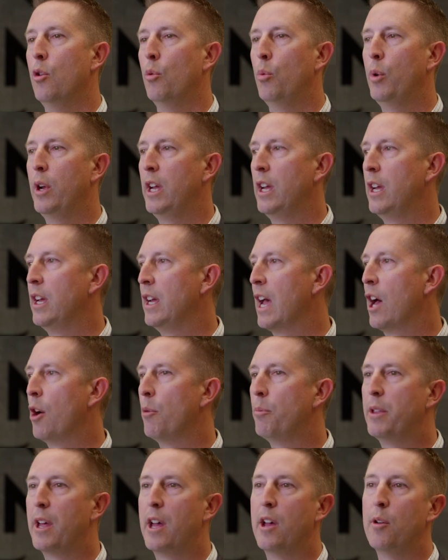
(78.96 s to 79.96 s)
We
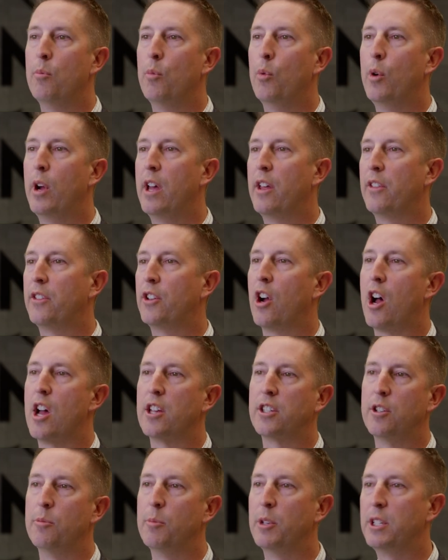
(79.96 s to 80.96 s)
help them with
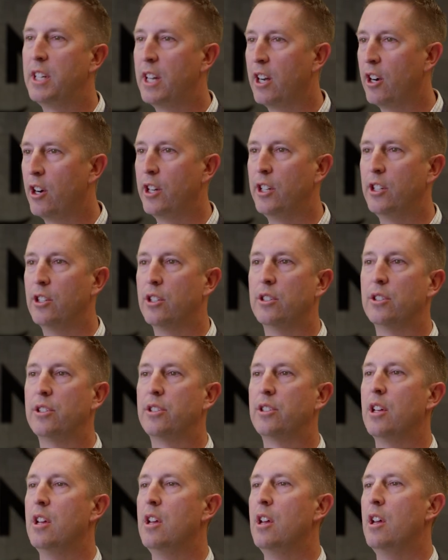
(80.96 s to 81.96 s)
cost of
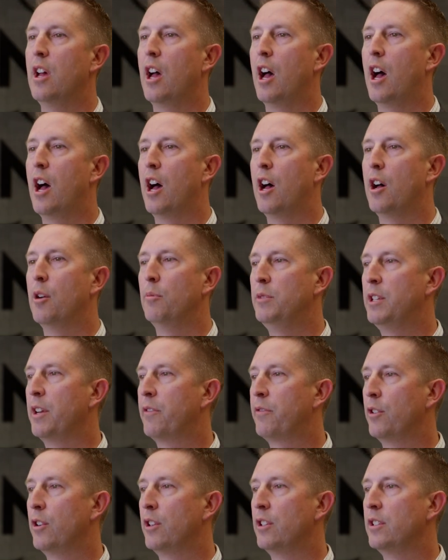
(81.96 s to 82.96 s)
materials,
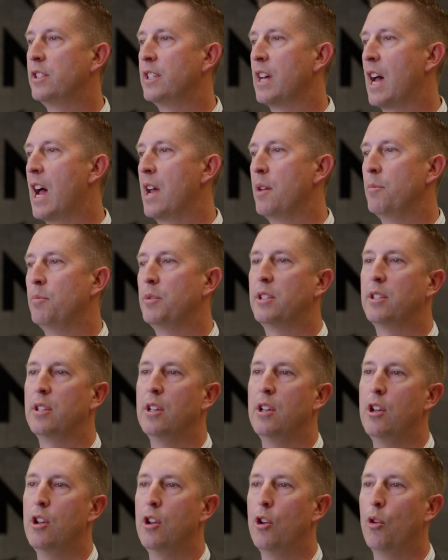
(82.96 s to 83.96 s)
different types.
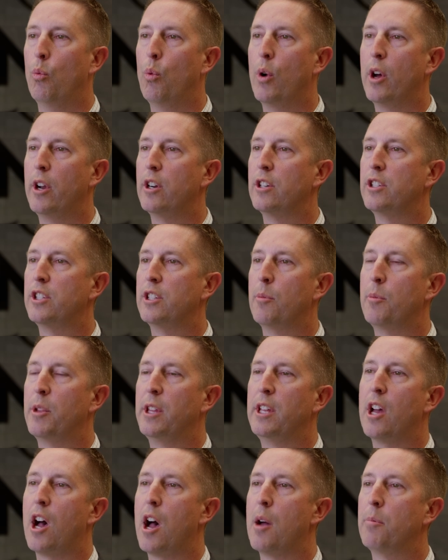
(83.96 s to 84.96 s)
What are some of
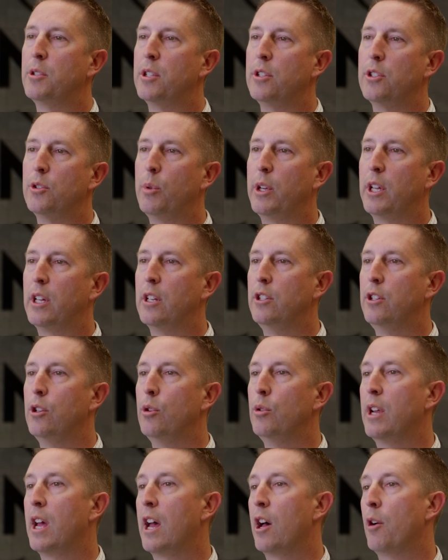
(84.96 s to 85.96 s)
the options we can
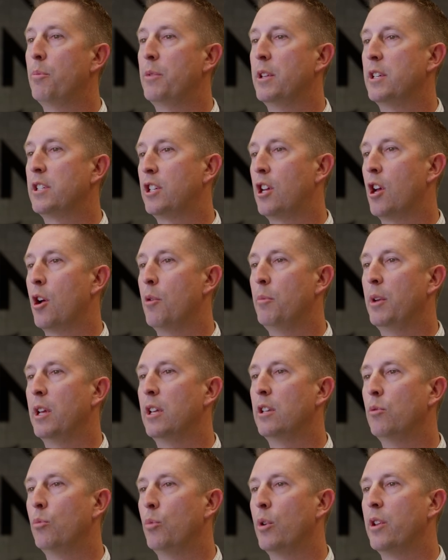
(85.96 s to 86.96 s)
do to help this come
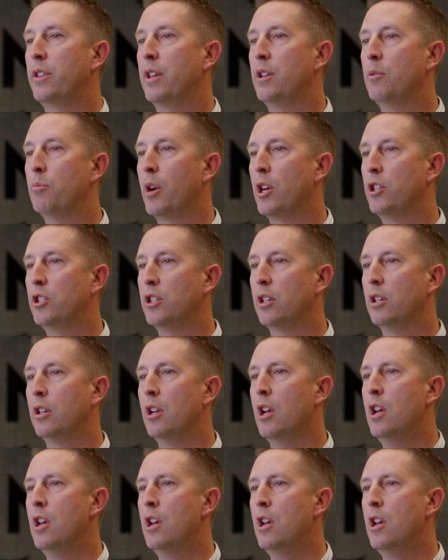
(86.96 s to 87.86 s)
in within budget?